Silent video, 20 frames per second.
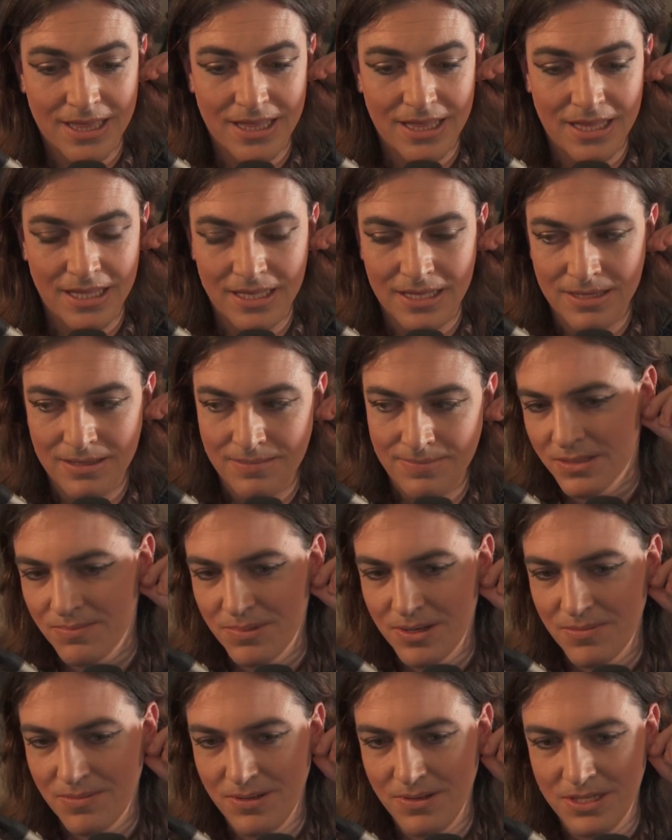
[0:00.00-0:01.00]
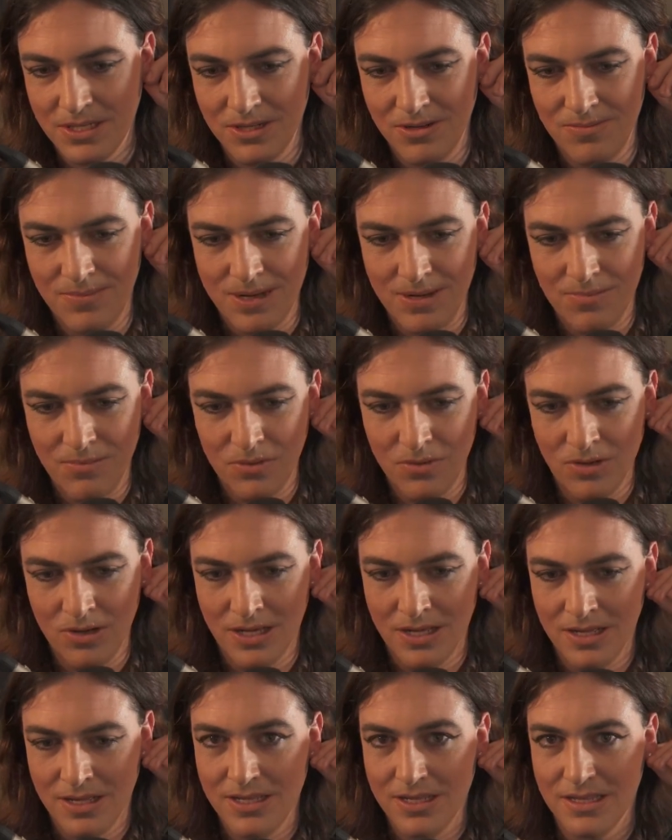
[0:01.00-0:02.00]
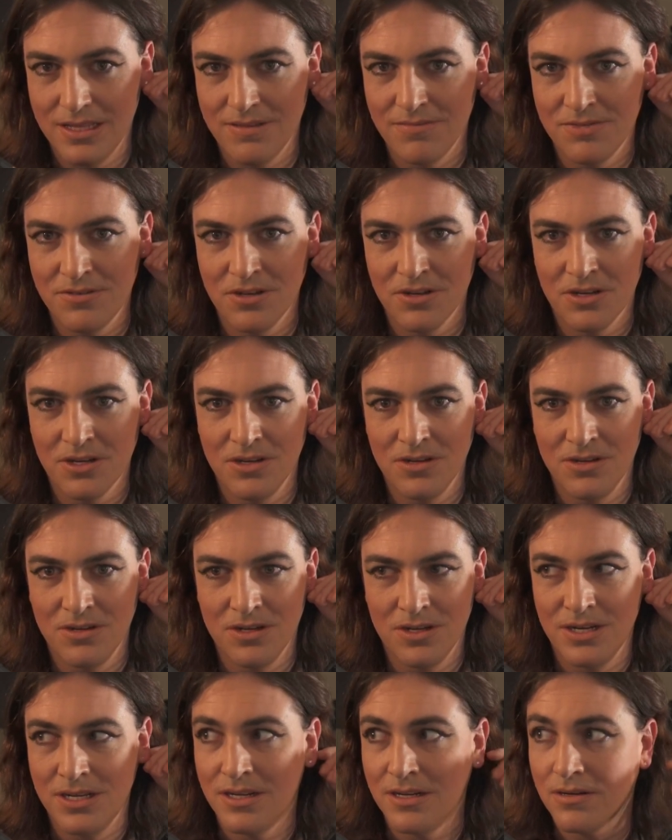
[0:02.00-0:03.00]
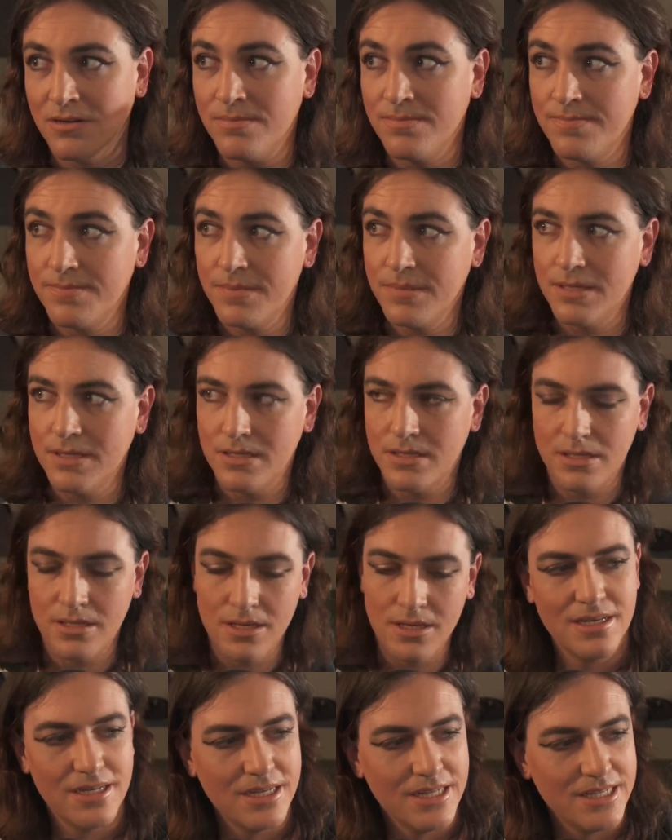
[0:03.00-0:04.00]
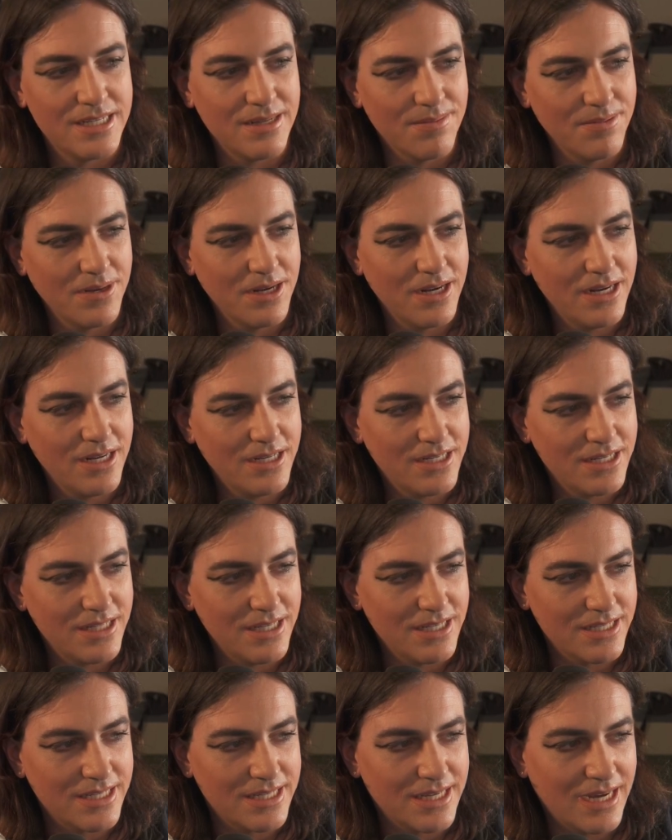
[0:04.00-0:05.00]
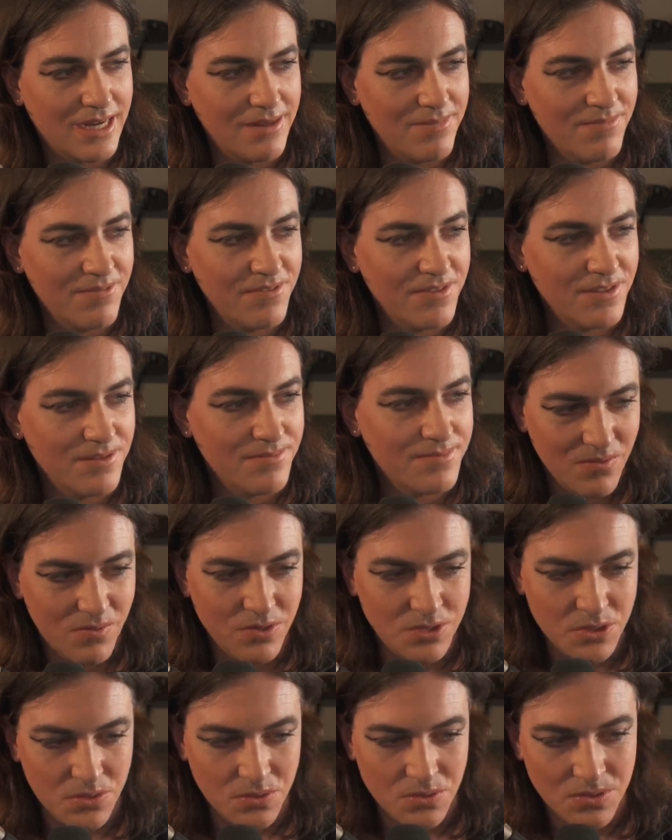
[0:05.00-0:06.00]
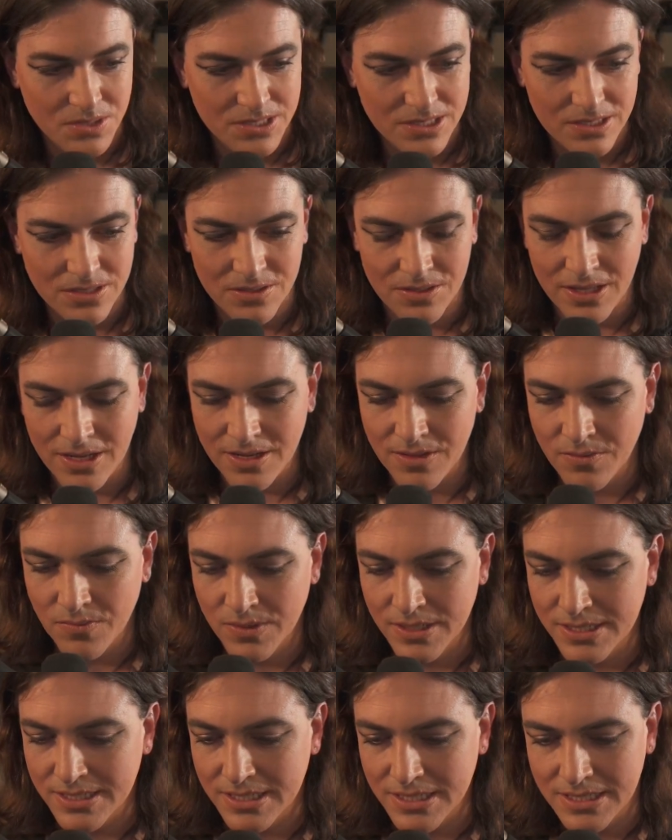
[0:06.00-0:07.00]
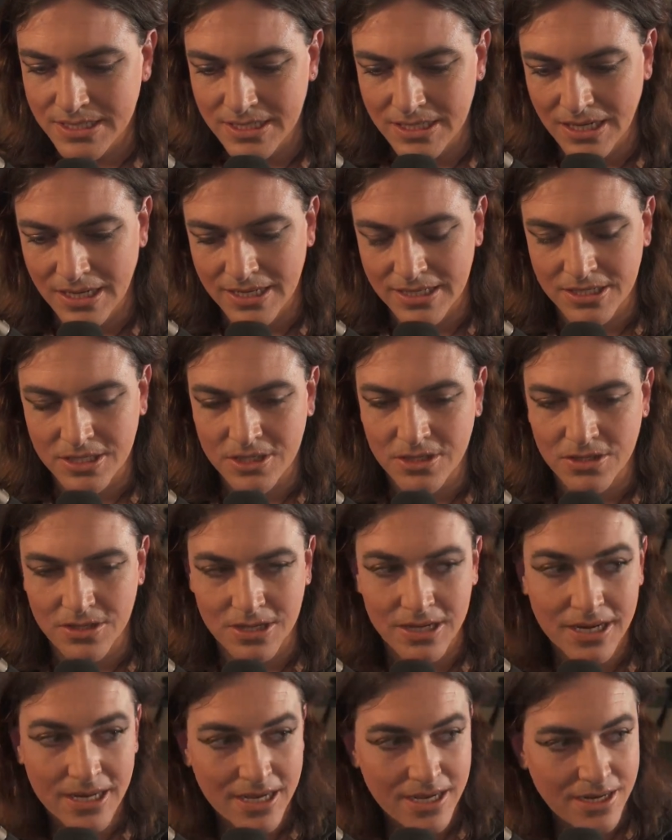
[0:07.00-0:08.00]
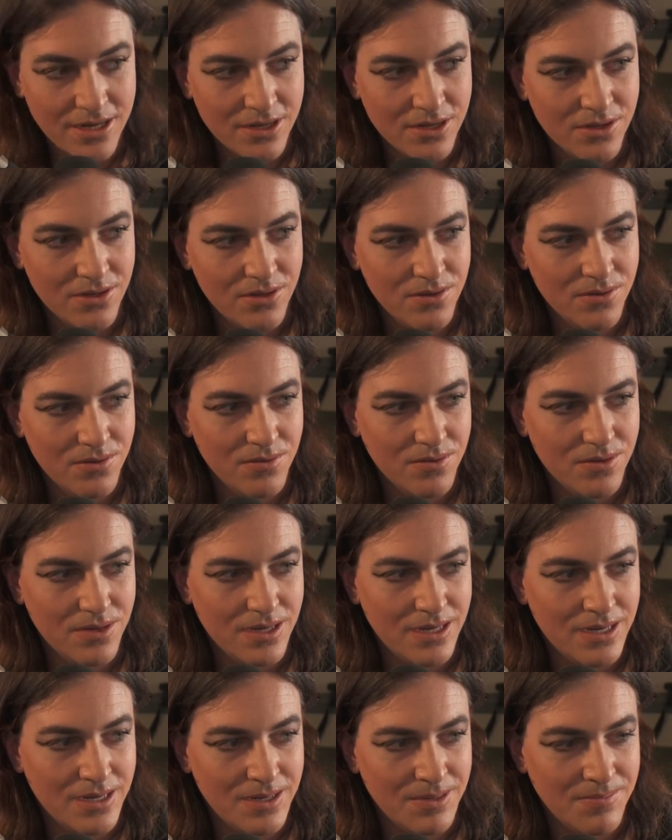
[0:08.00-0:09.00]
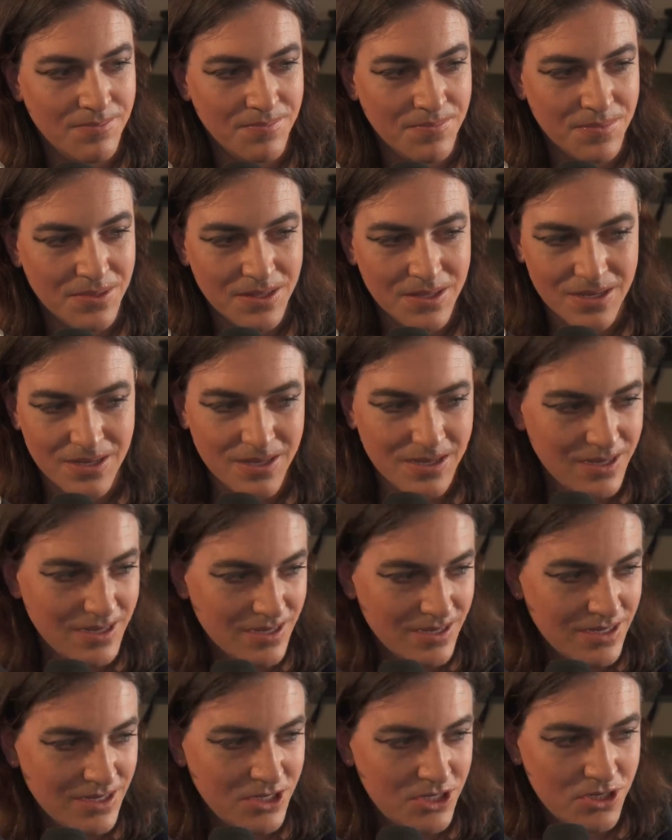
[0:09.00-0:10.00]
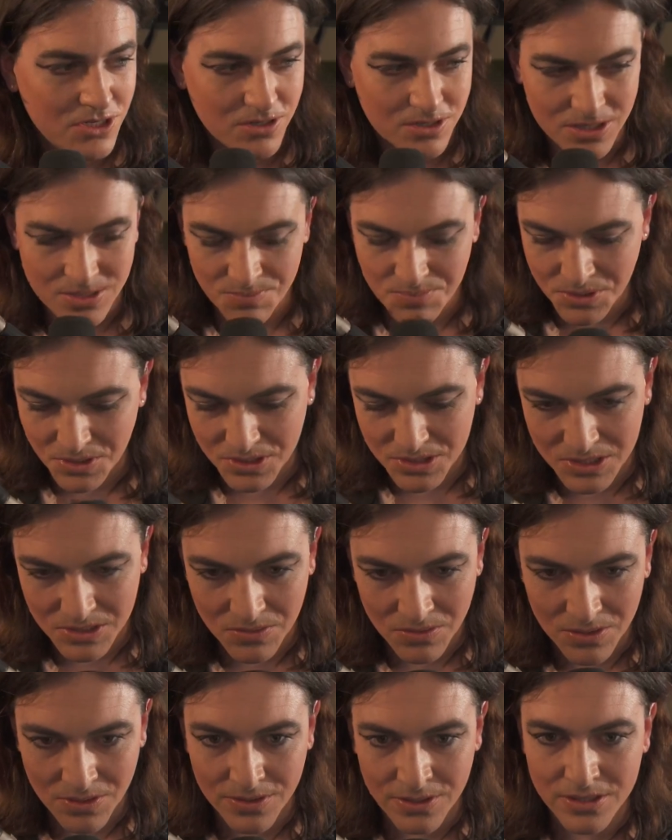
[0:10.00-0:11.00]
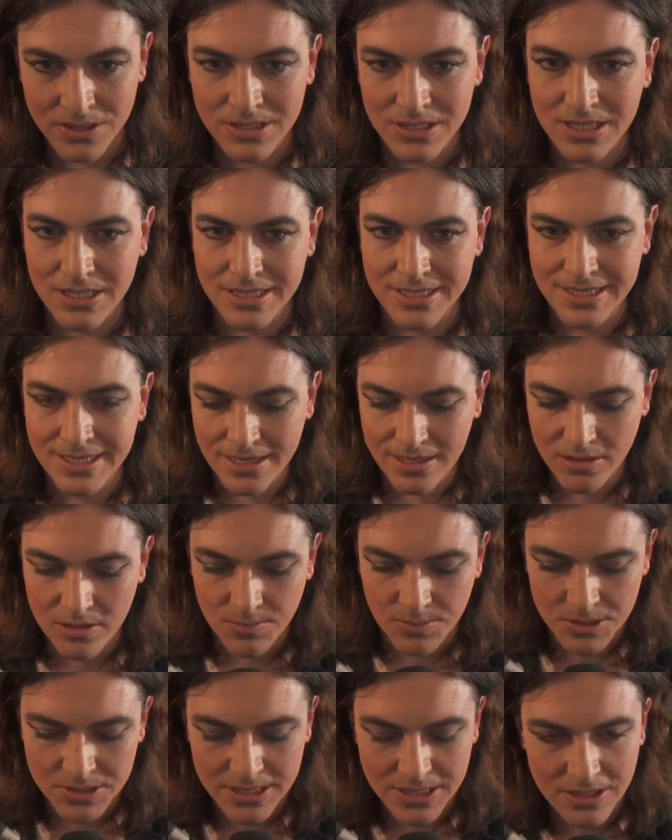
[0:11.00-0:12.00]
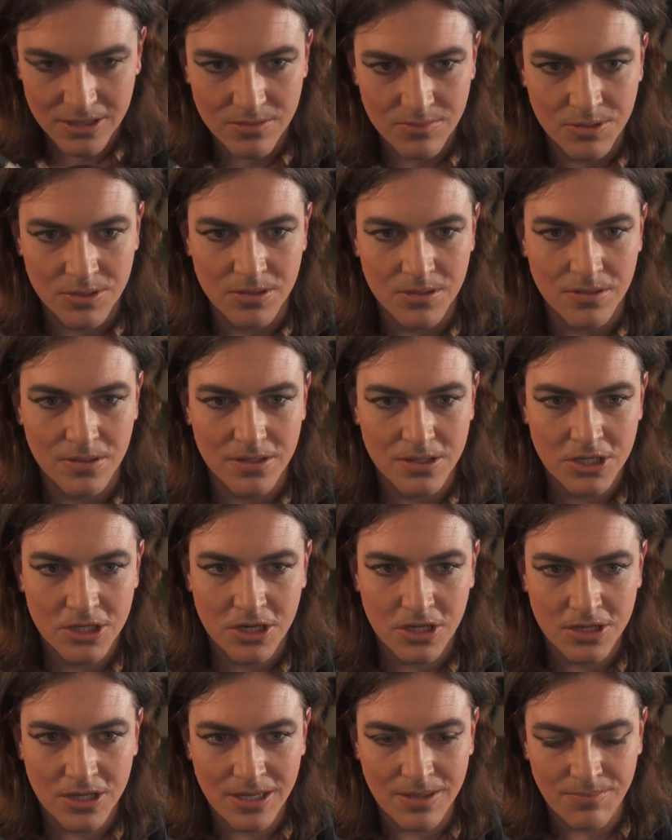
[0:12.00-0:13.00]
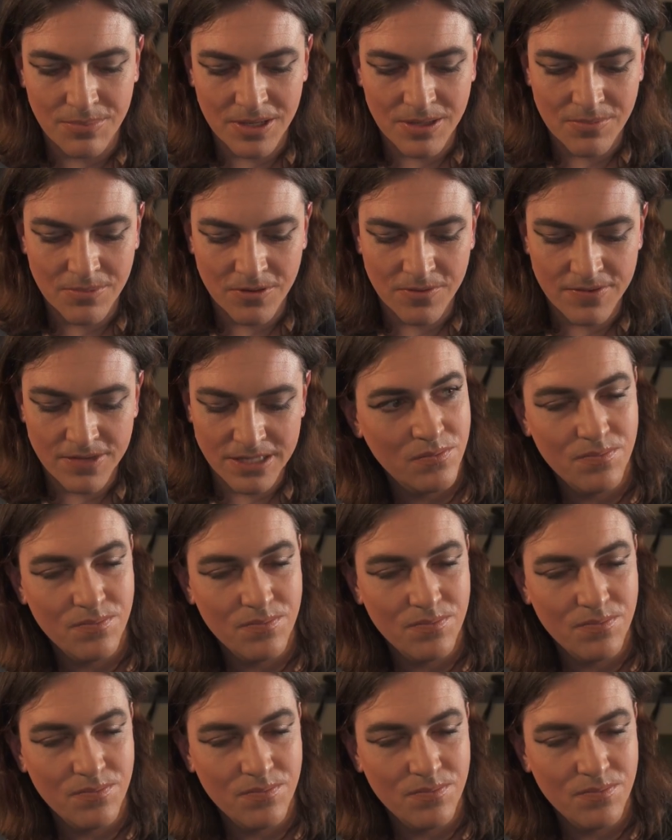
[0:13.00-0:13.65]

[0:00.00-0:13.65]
the public domain moolah that they've got going on here. Similarly to the Asylum films, also they're the ones that did like Sharknado, um, Sharktopus, all of those like terrible, terrible schlocky B movies.